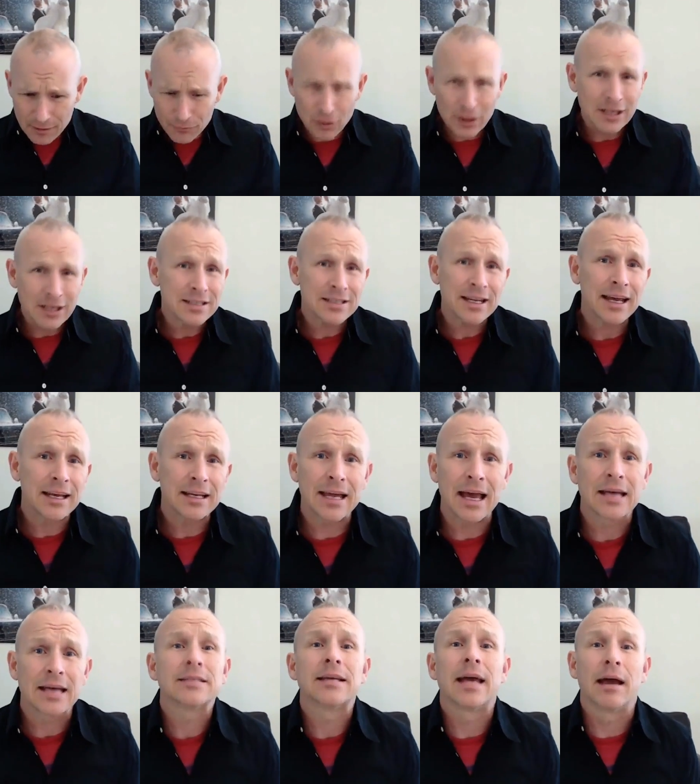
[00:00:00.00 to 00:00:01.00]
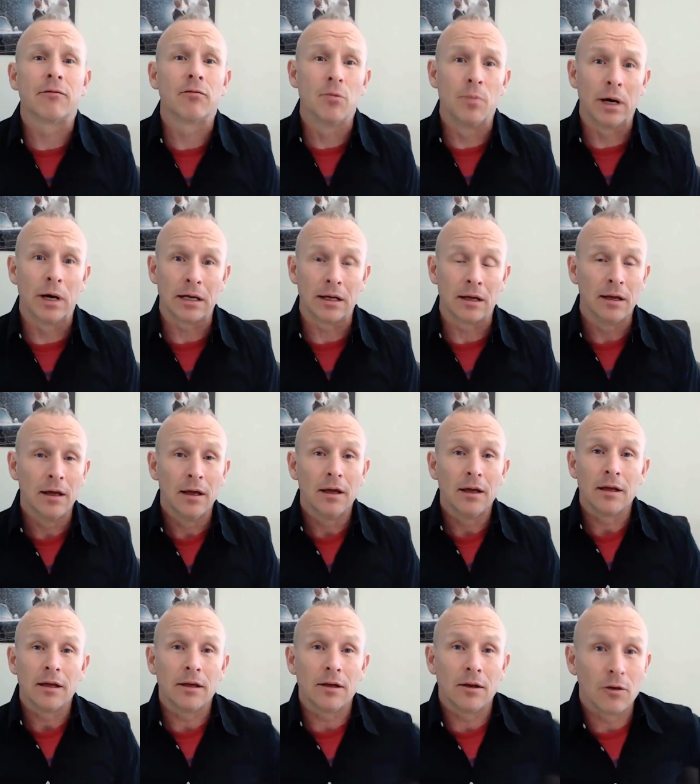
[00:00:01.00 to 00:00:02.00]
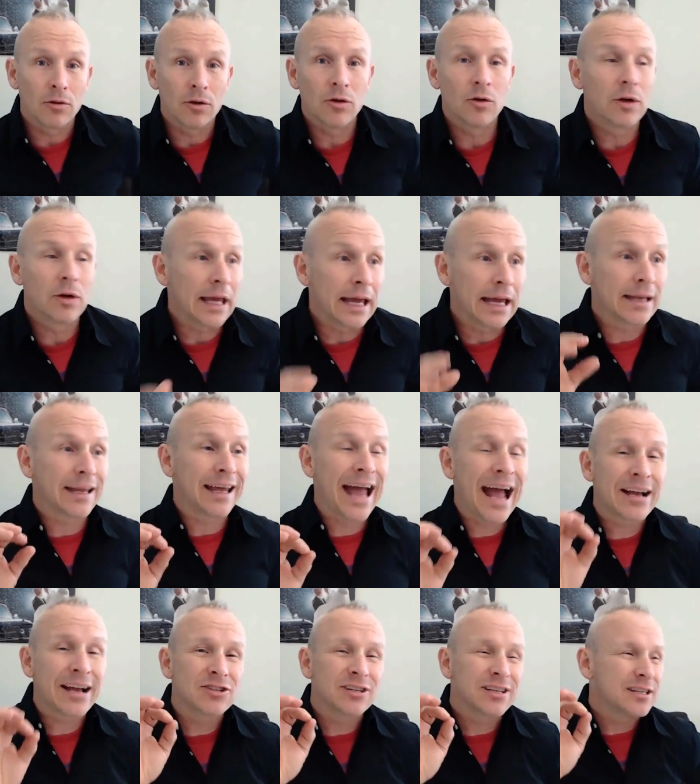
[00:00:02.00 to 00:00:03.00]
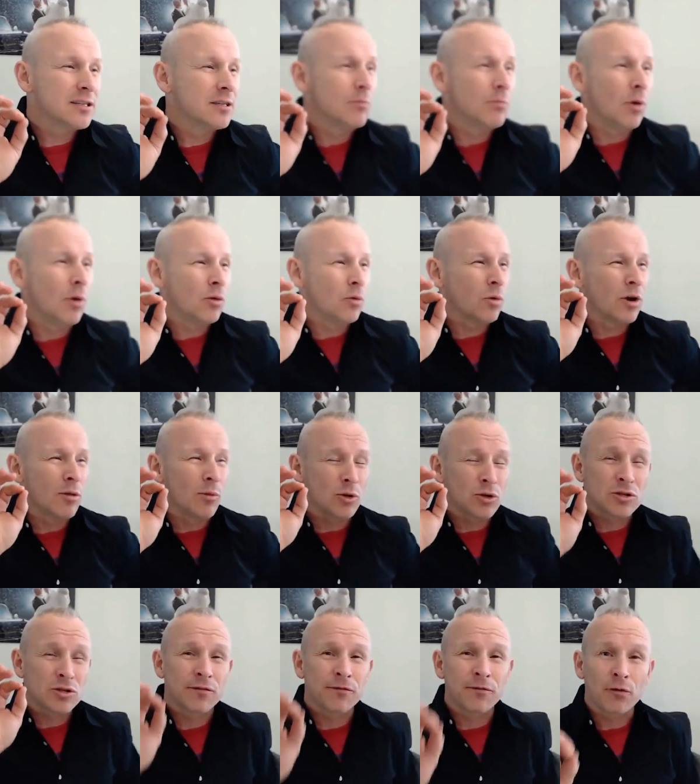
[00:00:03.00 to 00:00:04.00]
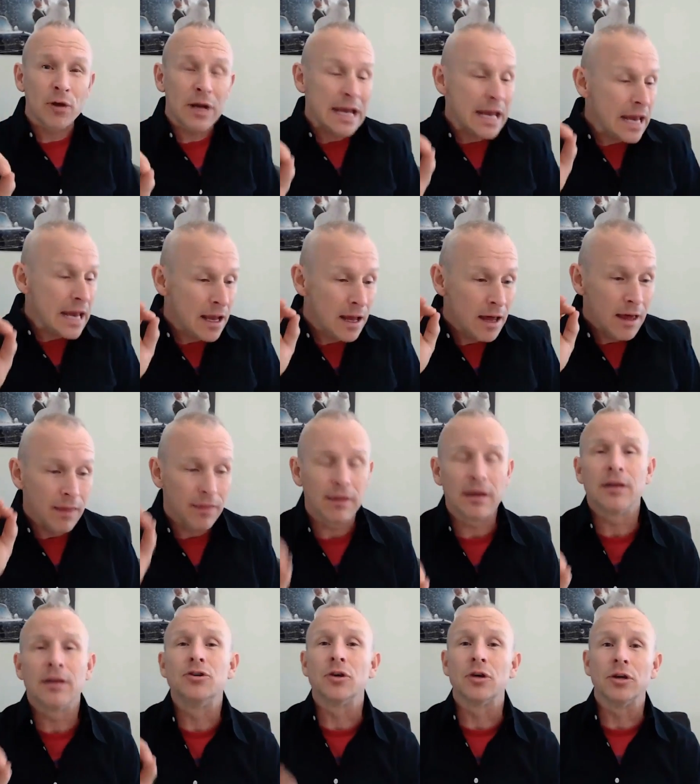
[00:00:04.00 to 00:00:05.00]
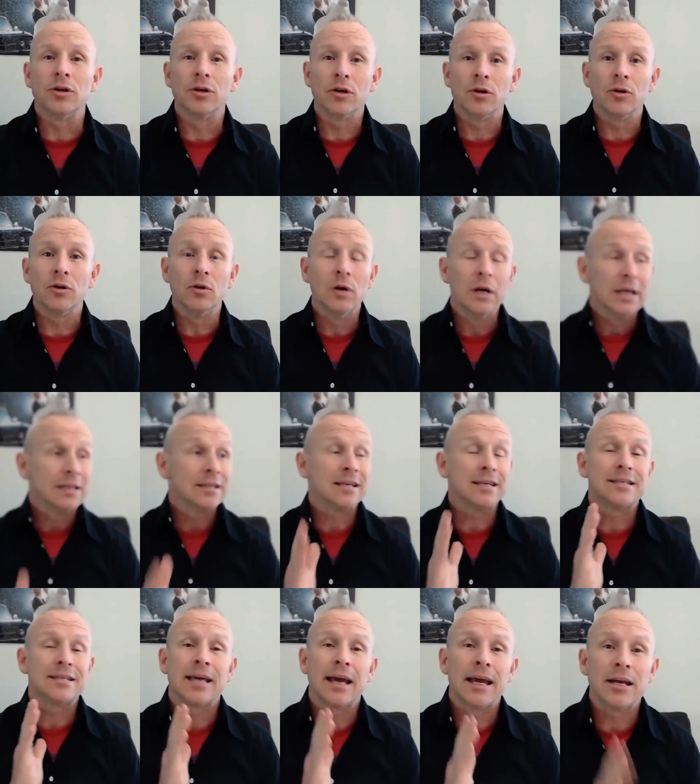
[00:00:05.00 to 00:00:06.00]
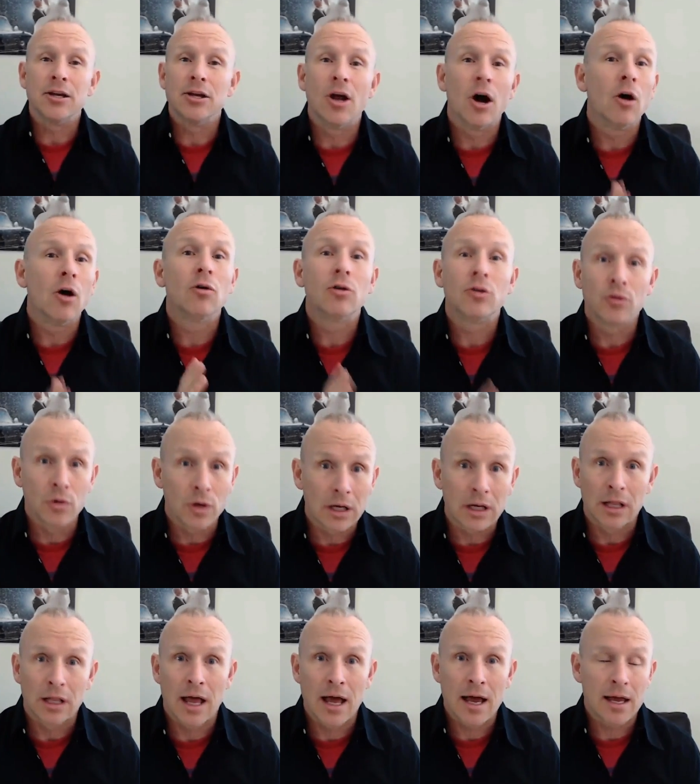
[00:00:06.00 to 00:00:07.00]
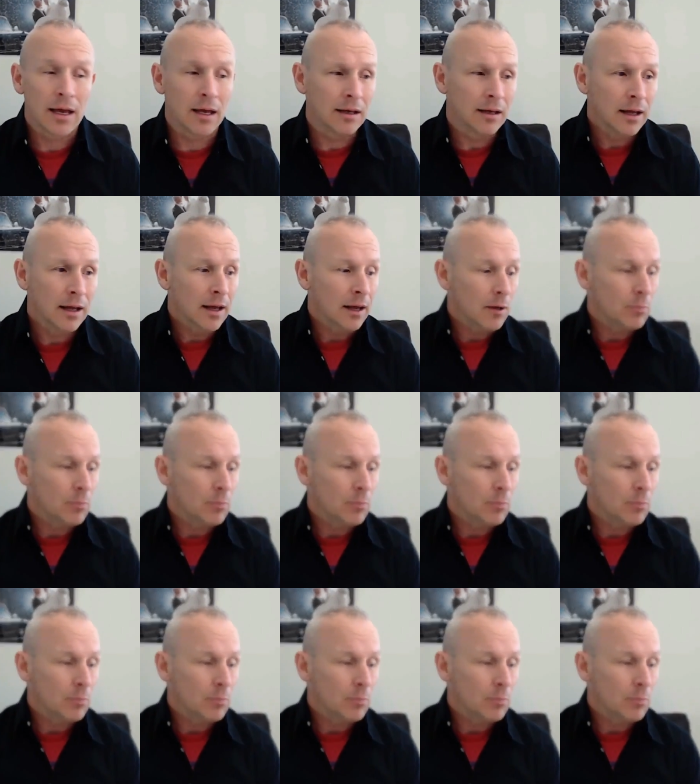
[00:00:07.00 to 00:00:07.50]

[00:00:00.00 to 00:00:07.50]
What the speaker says: freaking saying yes to everybody. You know, it actually is one of the most freeing things you can do to say no to a client,